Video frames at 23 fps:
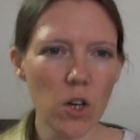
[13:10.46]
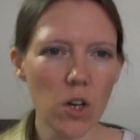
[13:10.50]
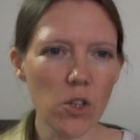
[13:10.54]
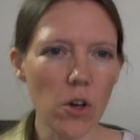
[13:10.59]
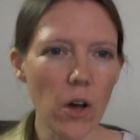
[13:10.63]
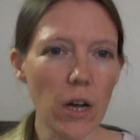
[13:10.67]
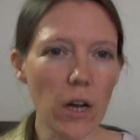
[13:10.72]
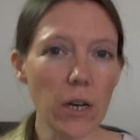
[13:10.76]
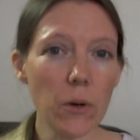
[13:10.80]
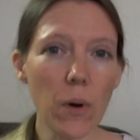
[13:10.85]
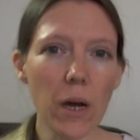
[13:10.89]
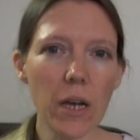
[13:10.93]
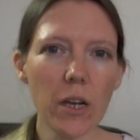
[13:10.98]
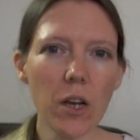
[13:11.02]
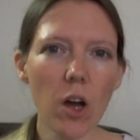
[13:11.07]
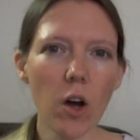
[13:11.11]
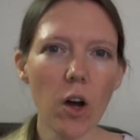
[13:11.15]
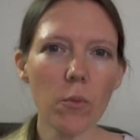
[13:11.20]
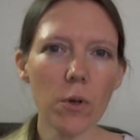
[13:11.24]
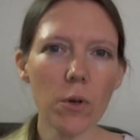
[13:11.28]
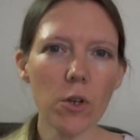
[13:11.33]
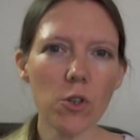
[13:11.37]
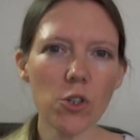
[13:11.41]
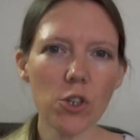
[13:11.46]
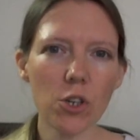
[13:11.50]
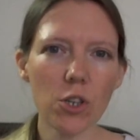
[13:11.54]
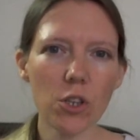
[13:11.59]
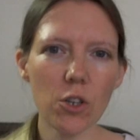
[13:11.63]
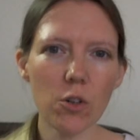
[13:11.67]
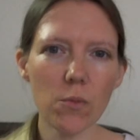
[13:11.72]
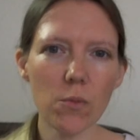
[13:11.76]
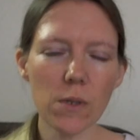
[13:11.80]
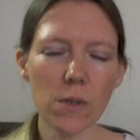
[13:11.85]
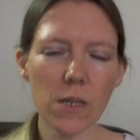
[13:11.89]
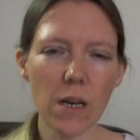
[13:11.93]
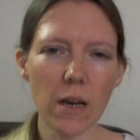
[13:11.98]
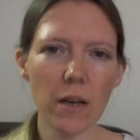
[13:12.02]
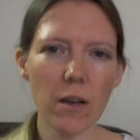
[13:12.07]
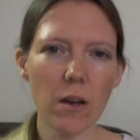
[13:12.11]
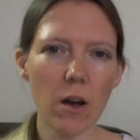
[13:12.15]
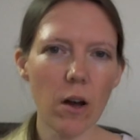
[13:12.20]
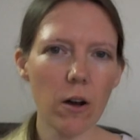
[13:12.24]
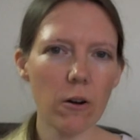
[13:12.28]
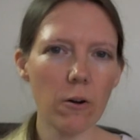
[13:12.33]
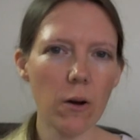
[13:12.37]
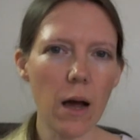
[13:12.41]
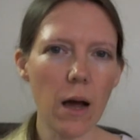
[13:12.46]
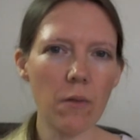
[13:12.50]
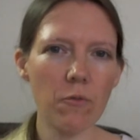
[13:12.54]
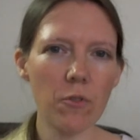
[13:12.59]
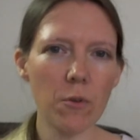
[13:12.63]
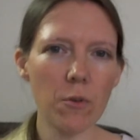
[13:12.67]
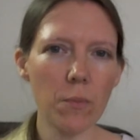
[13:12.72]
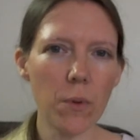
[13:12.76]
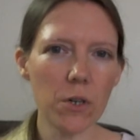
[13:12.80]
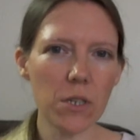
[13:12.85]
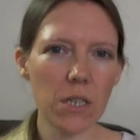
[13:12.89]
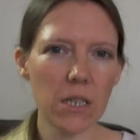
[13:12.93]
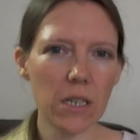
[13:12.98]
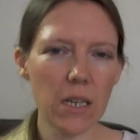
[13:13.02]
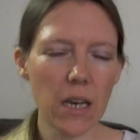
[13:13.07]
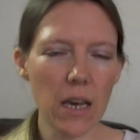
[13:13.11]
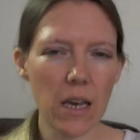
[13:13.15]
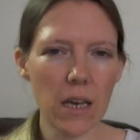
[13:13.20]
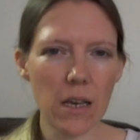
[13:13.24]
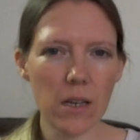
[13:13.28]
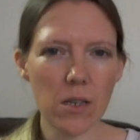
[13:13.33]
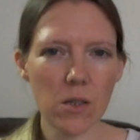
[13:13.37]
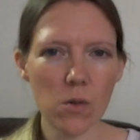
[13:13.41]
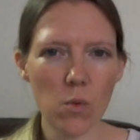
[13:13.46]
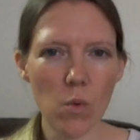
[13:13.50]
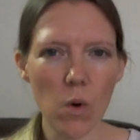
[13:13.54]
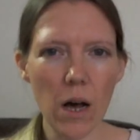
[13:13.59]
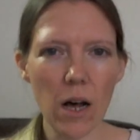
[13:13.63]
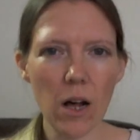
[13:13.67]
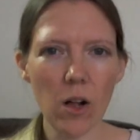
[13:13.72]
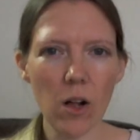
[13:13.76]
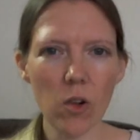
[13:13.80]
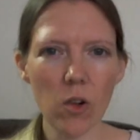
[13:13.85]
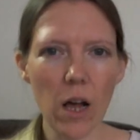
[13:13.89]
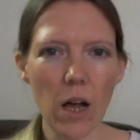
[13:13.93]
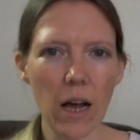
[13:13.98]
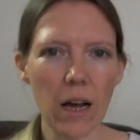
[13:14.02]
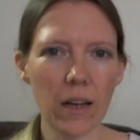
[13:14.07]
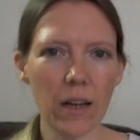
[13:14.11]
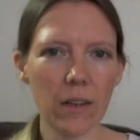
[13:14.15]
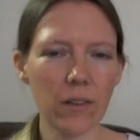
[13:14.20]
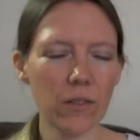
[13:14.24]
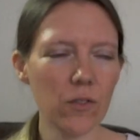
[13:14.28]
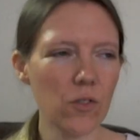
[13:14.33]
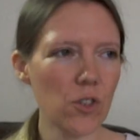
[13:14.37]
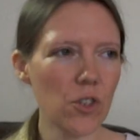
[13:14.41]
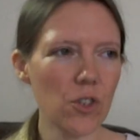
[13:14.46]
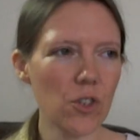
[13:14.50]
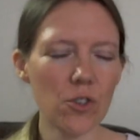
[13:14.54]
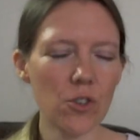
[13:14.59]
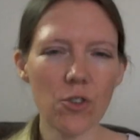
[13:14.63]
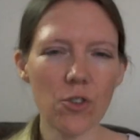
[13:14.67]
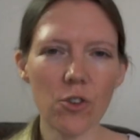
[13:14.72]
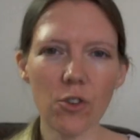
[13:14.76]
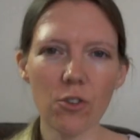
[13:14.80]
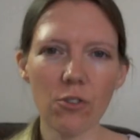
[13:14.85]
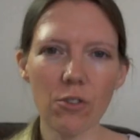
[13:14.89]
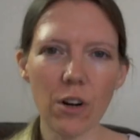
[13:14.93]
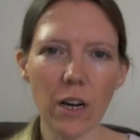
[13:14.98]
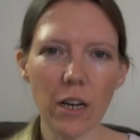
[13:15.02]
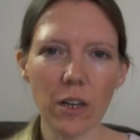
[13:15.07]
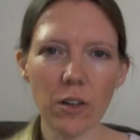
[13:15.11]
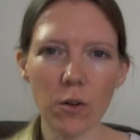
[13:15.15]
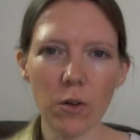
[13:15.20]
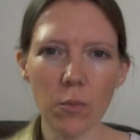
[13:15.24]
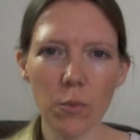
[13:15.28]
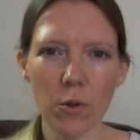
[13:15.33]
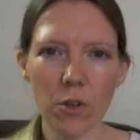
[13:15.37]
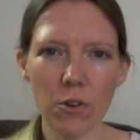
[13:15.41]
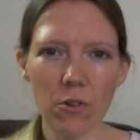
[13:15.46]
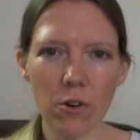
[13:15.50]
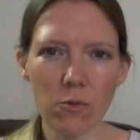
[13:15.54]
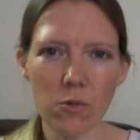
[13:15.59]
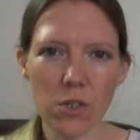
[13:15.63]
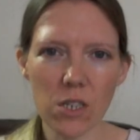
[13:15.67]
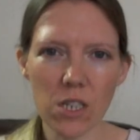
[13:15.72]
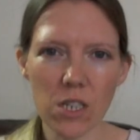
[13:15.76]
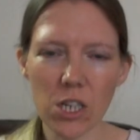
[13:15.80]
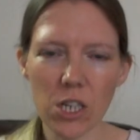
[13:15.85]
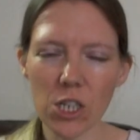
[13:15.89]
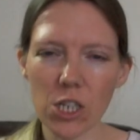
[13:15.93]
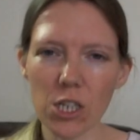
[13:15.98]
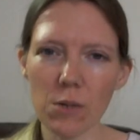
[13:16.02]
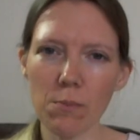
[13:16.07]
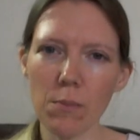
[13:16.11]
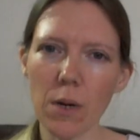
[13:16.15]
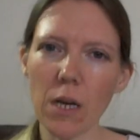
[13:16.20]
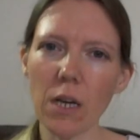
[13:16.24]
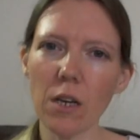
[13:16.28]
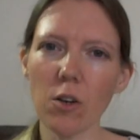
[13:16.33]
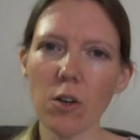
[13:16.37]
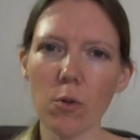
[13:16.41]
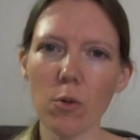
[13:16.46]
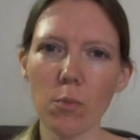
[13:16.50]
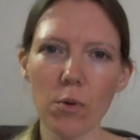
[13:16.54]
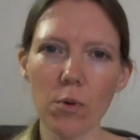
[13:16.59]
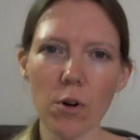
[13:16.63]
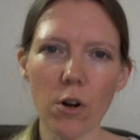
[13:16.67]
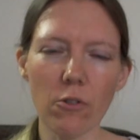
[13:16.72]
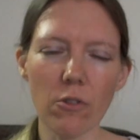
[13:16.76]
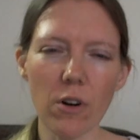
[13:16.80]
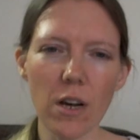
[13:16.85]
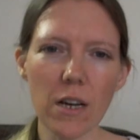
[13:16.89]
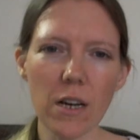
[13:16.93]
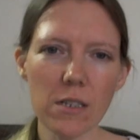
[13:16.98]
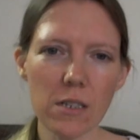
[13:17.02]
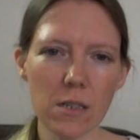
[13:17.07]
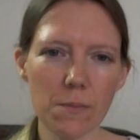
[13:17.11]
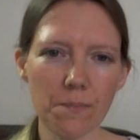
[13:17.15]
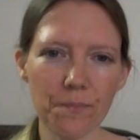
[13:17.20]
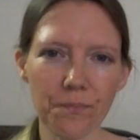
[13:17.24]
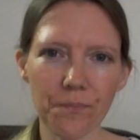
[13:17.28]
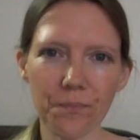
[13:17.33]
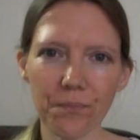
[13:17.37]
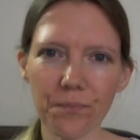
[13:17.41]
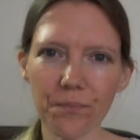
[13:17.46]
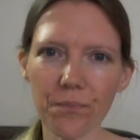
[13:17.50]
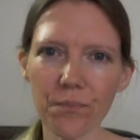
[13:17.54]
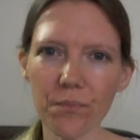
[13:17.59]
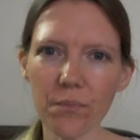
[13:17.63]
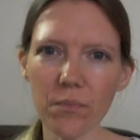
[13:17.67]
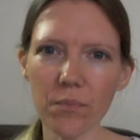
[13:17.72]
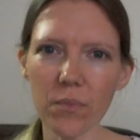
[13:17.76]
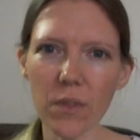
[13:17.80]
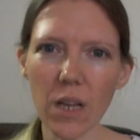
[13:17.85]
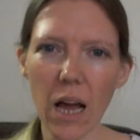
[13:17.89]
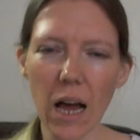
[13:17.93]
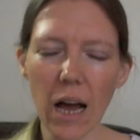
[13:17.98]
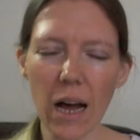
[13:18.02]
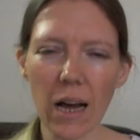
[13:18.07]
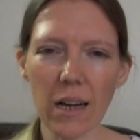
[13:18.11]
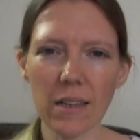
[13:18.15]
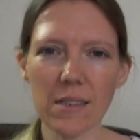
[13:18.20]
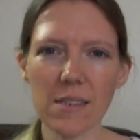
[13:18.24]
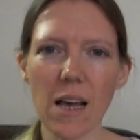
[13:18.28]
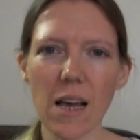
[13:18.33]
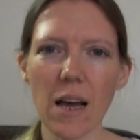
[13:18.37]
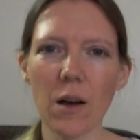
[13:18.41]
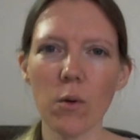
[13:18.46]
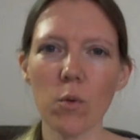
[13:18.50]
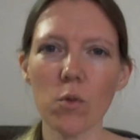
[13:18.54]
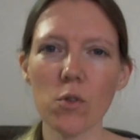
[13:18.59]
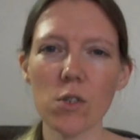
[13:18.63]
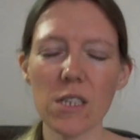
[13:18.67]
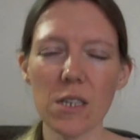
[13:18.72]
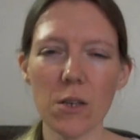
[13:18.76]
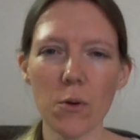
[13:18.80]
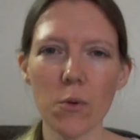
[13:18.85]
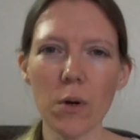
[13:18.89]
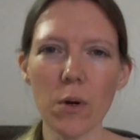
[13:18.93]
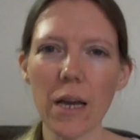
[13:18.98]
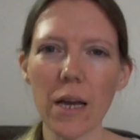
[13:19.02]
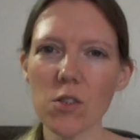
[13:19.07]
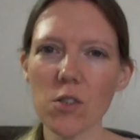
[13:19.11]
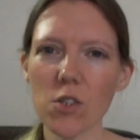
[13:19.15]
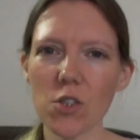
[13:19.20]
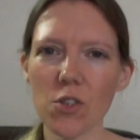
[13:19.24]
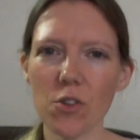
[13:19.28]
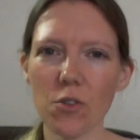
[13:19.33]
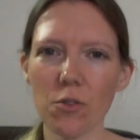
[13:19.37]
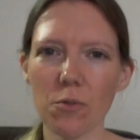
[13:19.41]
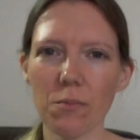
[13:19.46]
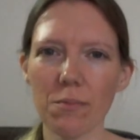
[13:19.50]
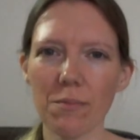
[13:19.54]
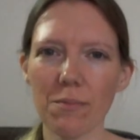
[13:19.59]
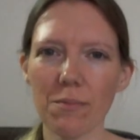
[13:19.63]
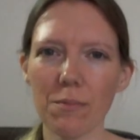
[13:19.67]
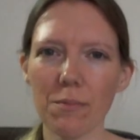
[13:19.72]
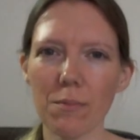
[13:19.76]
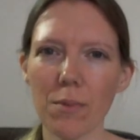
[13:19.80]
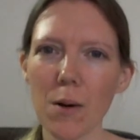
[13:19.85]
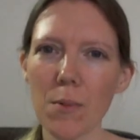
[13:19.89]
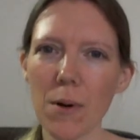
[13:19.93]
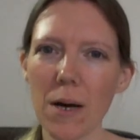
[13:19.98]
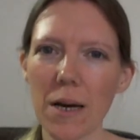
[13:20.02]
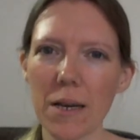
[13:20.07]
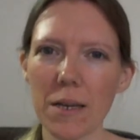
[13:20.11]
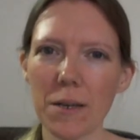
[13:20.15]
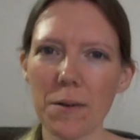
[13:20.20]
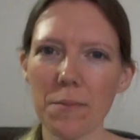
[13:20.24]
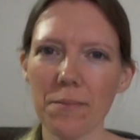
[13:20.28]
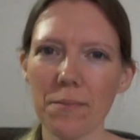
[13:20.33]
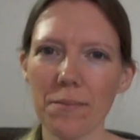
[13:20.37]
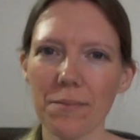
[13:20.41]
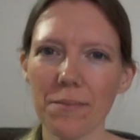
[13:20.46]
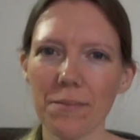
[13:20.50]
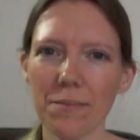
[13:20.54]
So anyway, hope you enjoyed the update, hope everybody is well and you're cracking on with your own stitching and making good progress, and I will see you again soon. Bye bye.